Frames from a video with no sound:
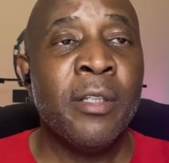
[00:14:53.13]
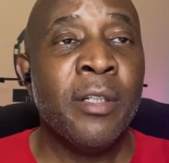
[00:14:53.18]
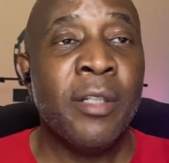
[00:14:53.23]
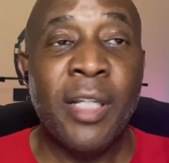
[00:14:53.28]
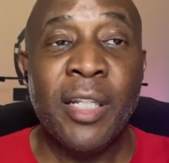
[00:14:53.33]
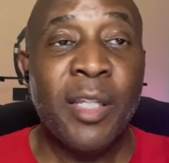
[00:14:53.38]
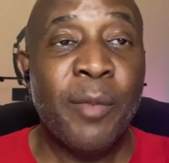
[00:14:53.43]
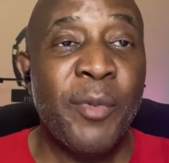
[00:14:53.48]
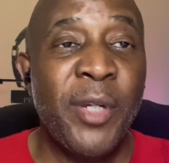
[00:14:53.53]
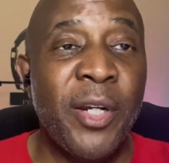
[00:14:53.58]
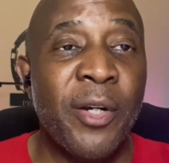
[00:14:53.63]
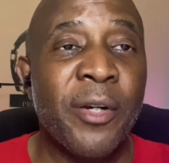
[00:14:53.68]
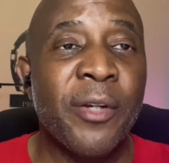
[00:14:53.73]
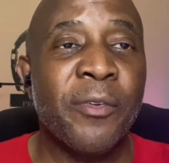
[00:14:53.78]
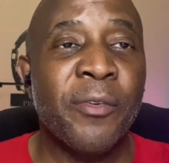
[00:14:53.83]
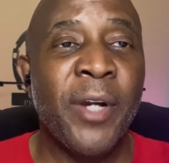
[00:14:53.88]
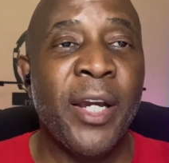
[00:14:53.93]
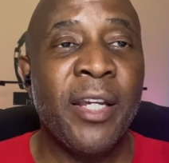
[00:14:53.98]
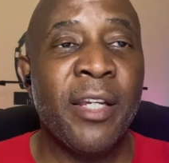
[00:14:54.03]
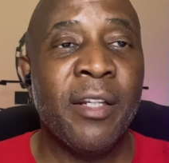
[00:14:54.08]
let them hear
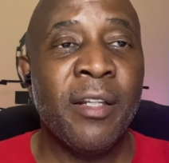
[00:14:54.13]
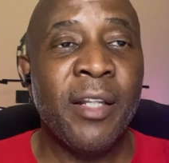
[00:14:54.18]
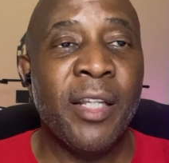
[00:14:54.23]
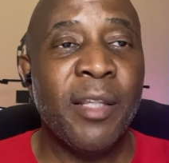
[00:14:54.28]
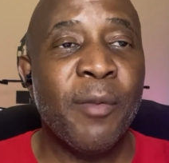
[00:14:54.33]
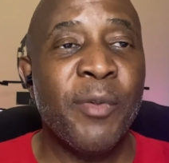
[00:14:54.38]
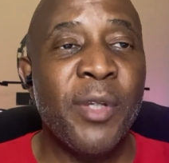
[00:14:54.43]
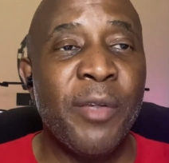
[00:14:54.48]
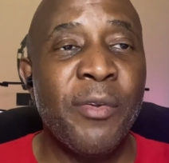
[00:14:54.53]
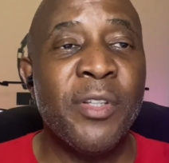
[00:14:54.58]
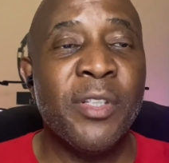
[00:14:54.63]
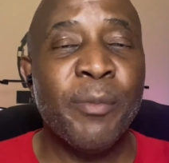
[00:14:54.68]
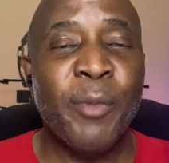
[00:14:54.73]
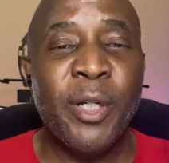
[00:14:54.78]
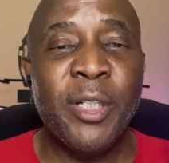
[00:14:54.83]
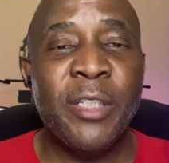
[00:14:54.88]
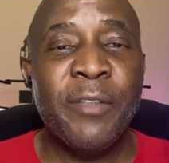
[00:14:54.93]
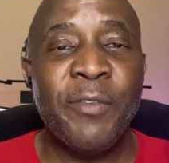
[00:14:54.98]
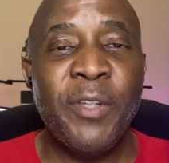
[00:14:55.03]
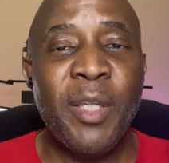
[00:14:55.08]
it, right? Let them give you some
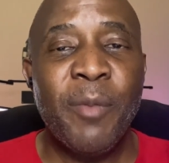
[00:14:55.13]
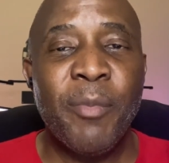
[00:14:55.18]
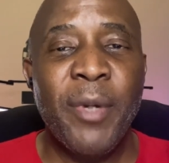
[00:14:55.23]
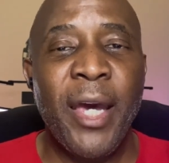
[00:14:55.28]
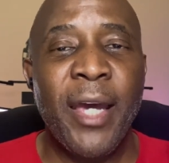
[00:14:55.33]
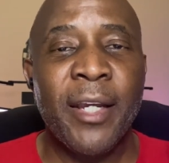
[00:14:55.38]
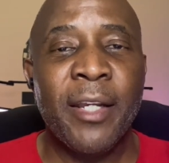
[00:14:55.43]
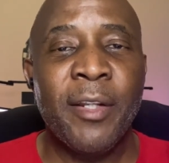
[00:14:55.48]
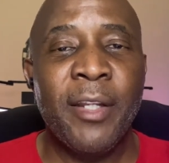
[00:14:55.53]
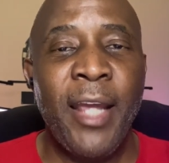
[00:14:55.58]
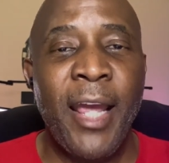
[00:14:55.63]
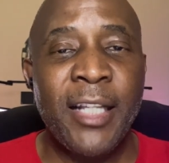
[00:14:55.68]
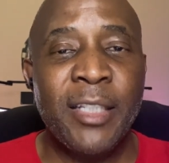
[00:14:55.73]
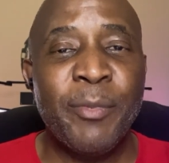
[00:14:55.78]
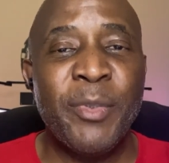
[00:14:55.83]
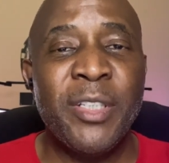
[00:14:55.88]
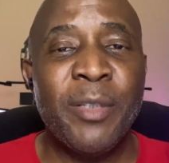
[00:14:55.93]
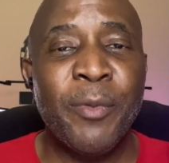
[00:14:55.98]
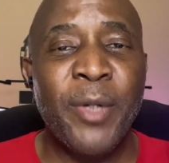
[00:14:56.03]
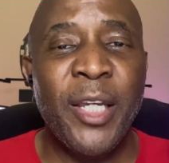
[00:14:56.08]
honest feedback. And it has
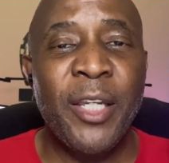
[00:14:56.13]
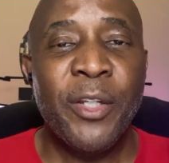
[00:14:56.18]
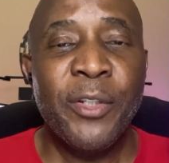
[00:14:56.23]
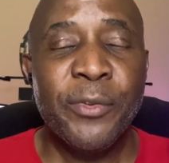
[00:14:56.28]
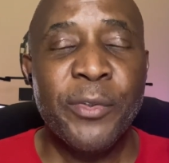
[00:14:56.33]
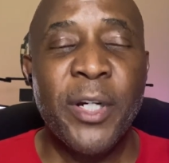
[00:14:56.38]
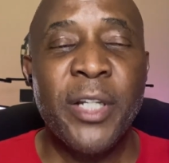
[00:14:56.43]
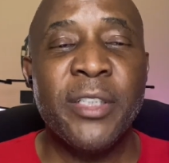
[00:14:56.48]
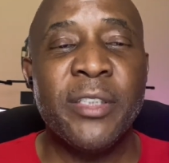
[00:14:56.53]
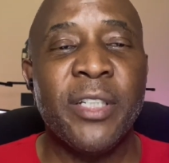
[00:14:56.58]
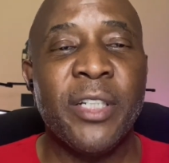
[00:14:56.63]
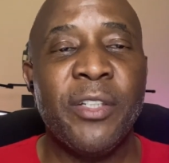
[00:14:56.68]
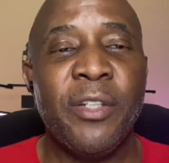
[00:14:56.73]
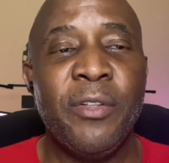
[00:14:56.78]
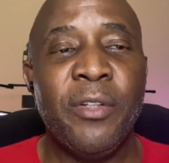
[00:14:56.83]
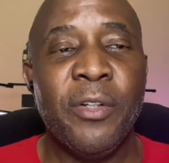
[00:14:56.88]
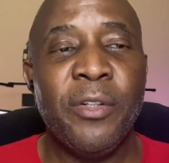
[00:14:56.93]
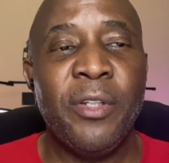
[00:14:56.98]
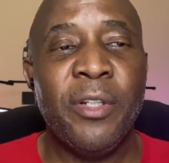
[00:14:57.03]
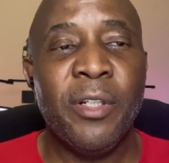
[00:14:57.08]
to be somebody you trust that
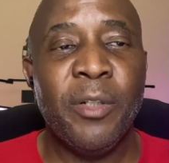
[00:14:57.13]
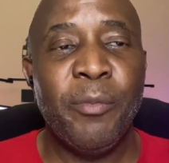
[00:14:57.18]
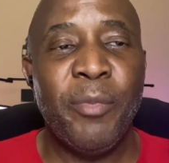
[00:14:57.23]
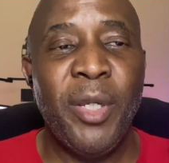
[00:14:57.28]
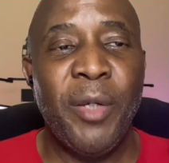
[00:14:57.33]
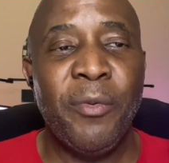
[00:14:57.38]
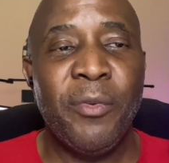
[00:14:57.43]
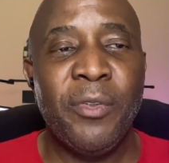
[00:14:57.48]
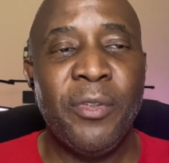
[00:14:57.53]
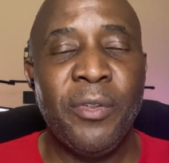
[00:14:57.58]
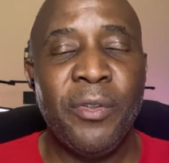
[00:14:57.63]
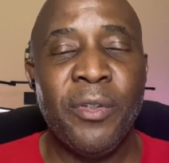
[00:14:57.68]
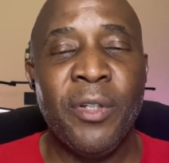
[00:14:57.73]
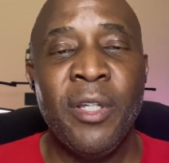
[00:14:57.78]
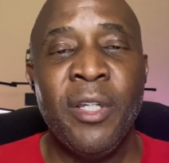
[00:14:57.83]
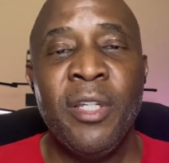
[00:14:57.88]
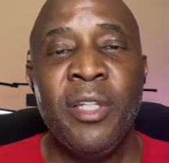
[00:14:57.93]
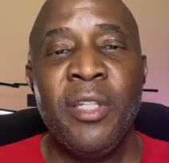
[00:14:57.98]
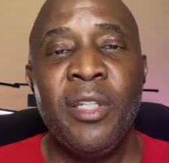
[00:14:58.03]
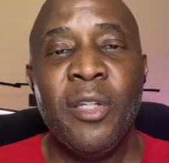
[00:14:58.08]
you're going to be able to
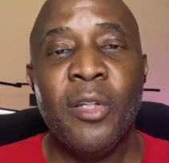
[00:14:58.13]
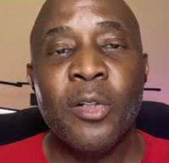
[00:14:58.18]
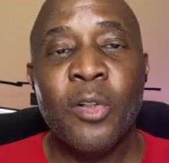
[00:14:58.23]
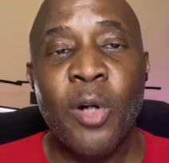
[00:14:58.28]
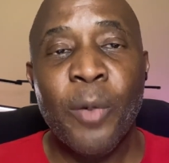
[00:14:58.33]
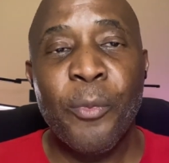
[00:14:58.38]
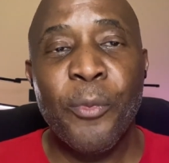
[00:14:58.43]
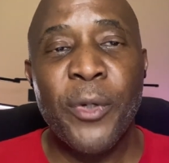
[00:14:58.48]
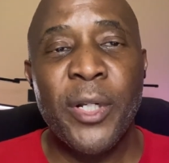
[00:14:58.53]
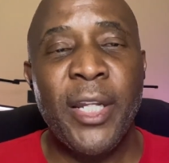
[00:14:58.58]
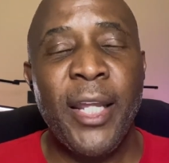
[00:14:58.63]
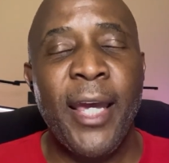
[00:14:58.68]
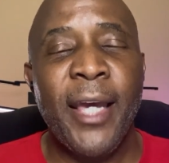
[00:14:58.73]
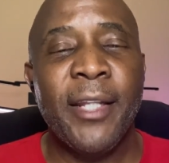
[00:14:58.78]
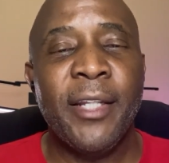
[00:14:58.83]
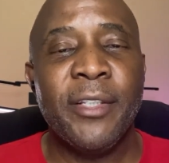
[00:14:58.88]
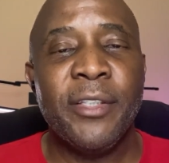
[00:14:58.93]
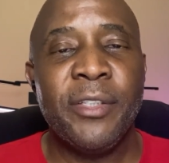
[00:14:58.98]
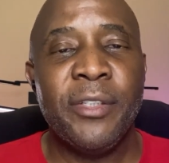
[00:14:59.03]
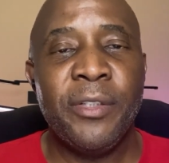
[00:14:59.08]
incorporate
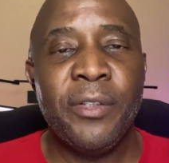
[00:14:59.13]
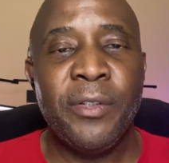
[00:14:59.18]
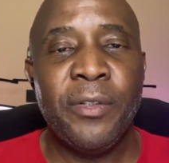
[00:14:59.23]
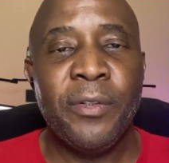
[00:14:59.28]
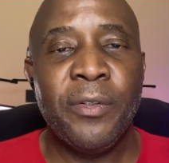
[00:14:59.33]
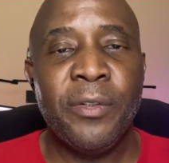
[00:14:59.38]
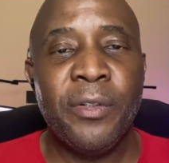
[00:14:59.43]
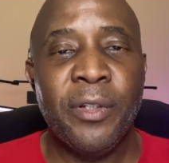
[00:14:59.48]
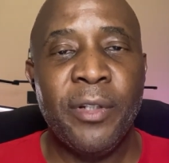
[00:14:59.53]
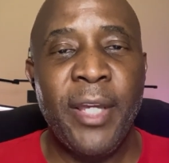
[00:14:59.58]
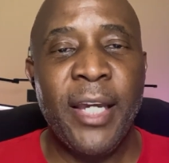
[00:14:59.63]
that into your